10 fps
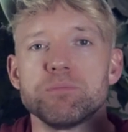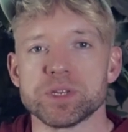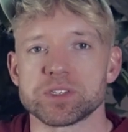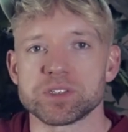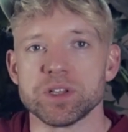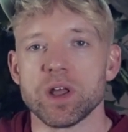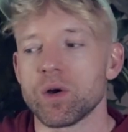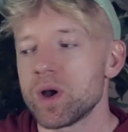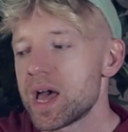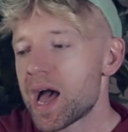for a business to
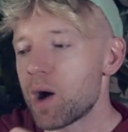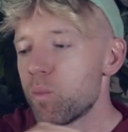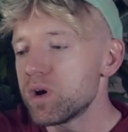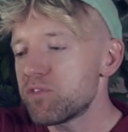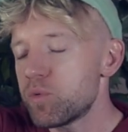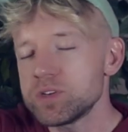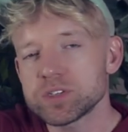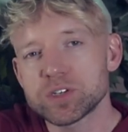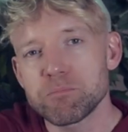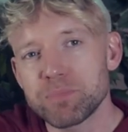know, and what if we
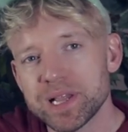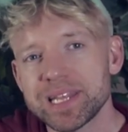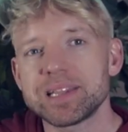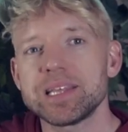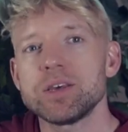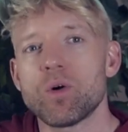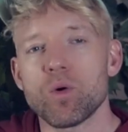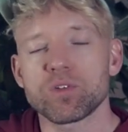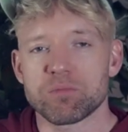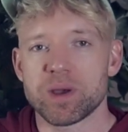just completely
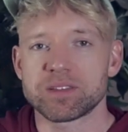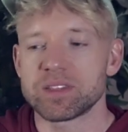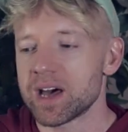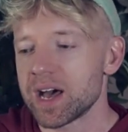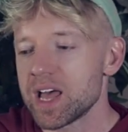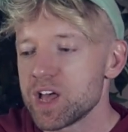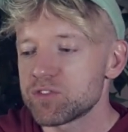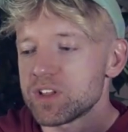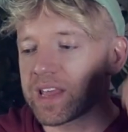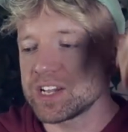automated that
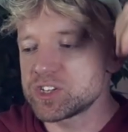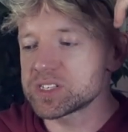so that they